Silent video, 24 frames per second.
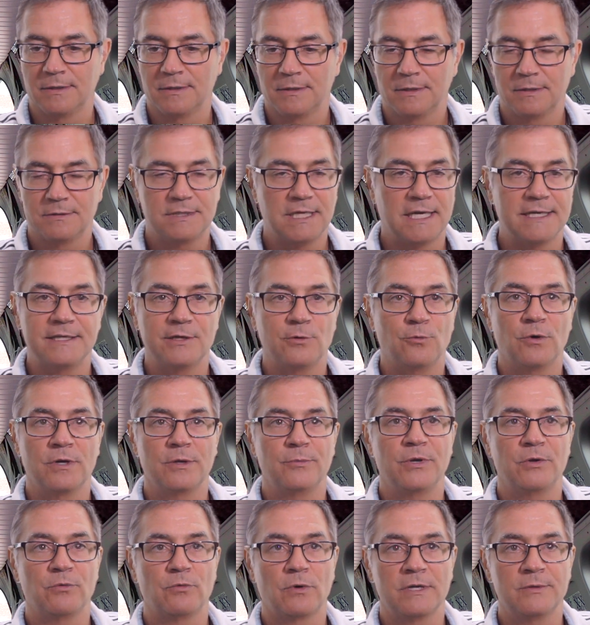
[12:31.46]
I didn't want to
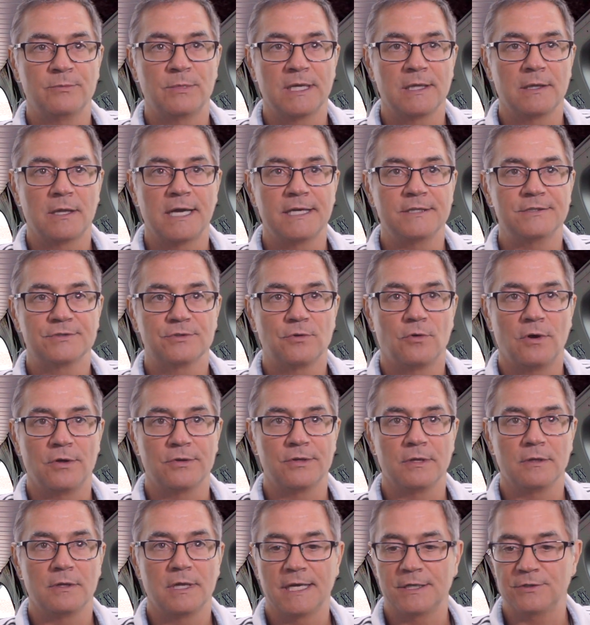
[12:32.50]
be running my lights all
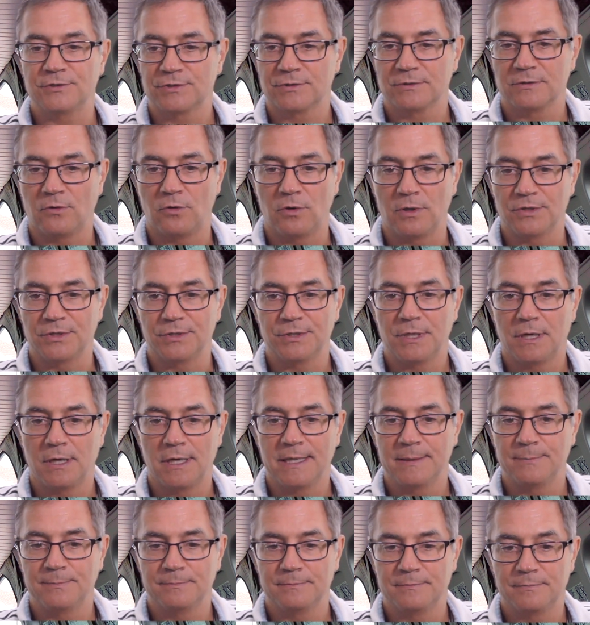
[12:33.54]
the
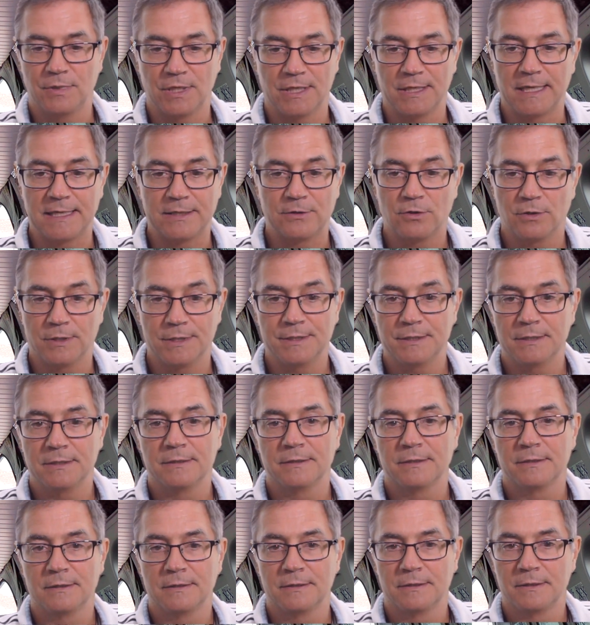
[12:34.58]
time, but I could.
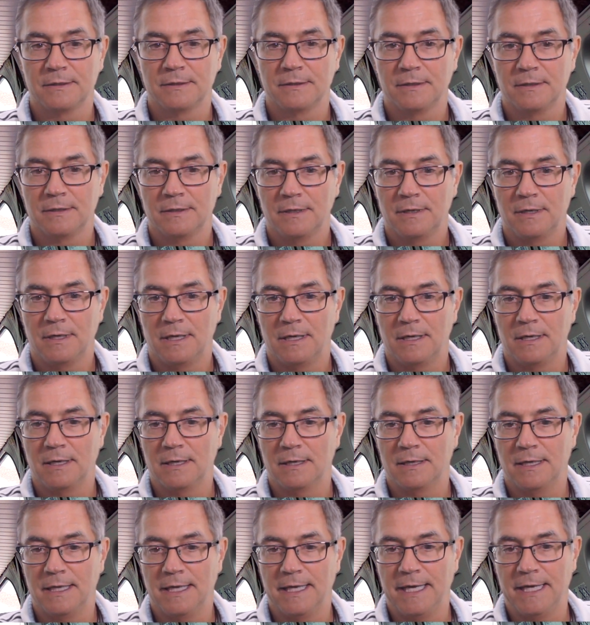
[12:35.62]

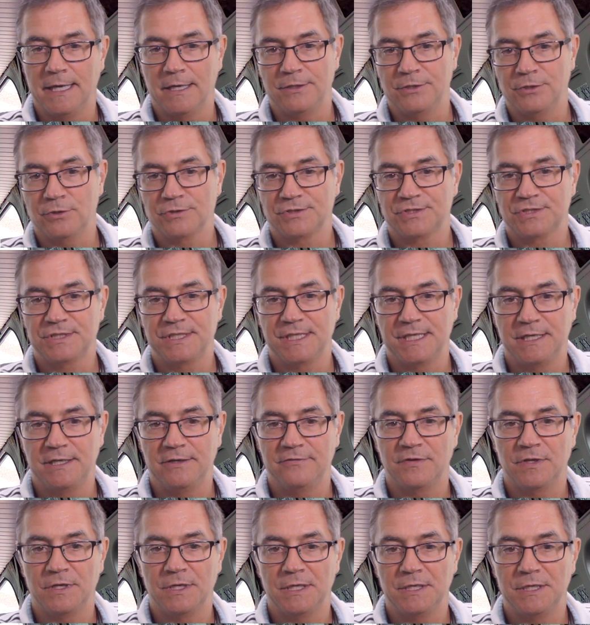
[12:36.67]
And you'll see
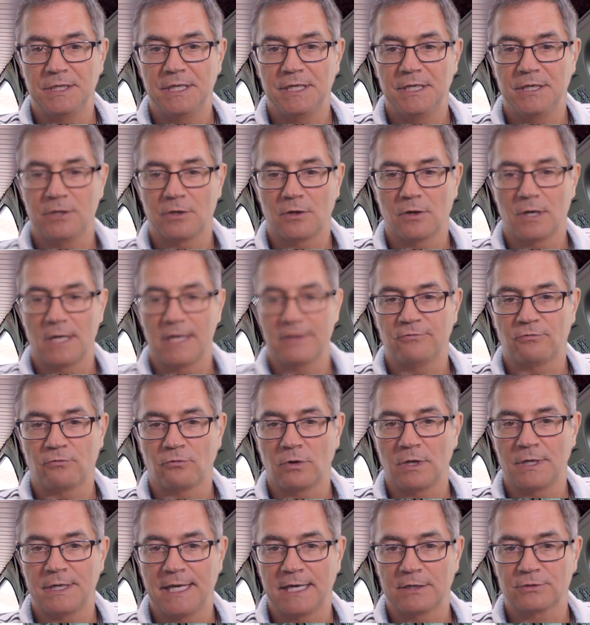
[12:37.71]
even in here, I've
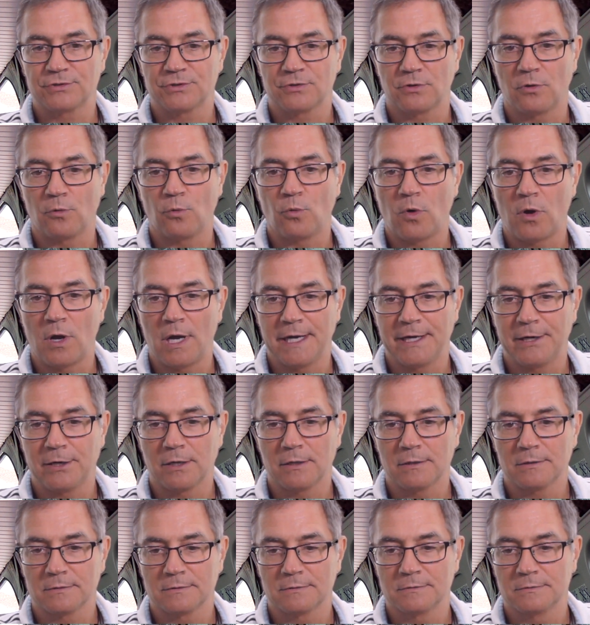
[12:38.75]
run extra
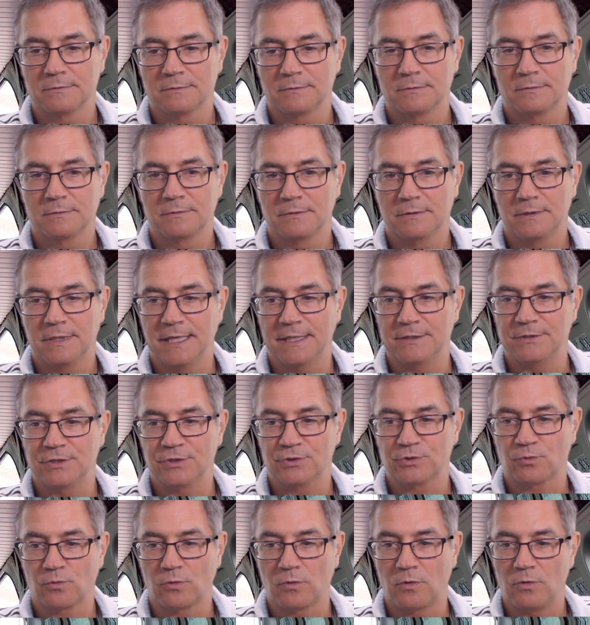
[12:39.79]
wire and
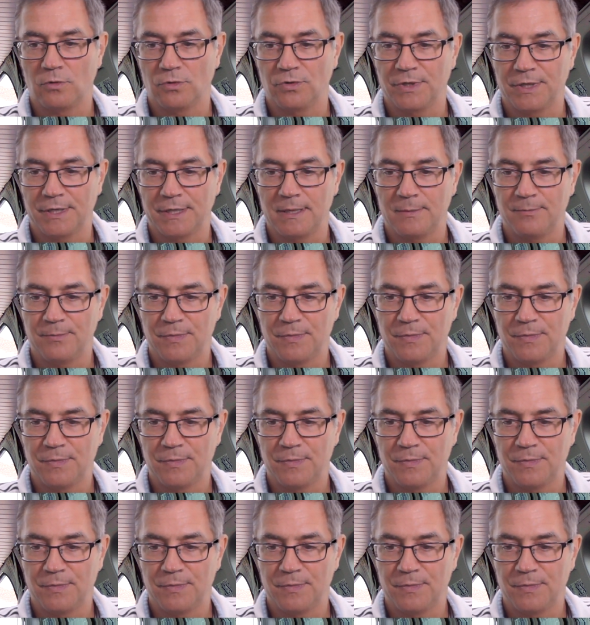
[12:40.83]
just rolled it up.